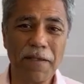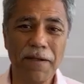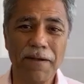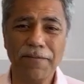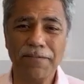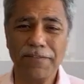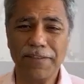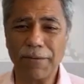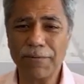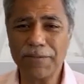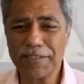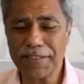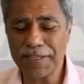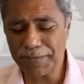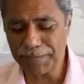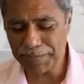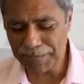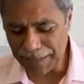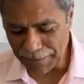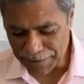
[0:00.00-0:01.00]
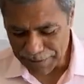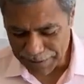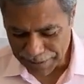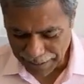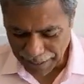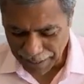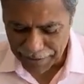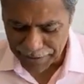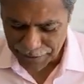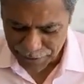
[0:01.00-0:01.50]
There was
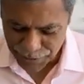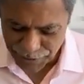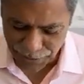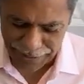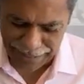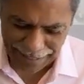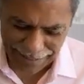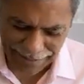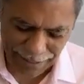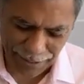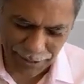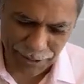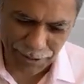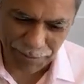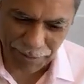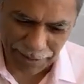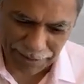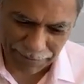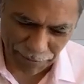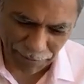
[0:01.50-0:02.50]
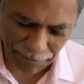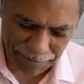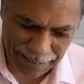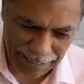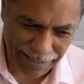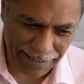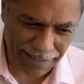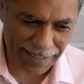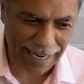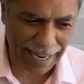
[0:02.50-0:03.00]
another story I'll tell you about from
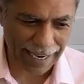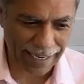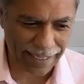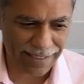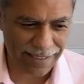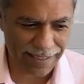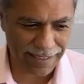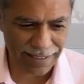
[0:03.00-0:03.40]
DataStax.